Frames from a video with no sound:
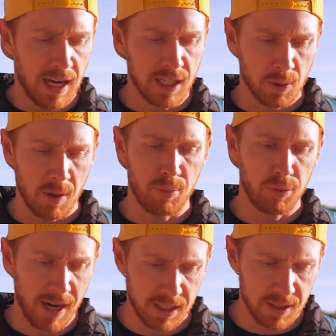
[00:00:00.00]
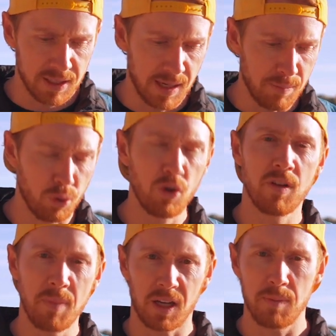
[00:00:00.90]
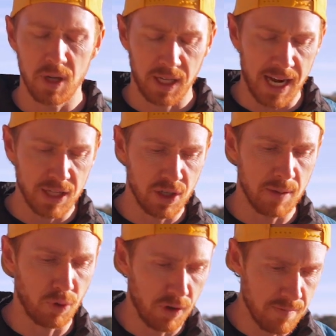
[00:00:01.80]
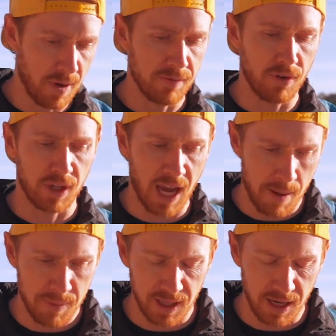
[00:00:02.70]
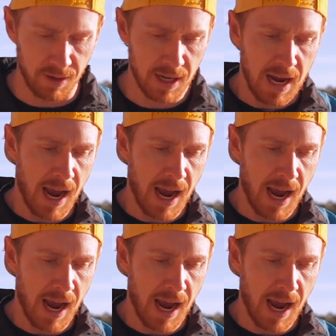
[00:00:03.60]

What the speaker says: I just want to practice improving my communication, improving my vocabulary,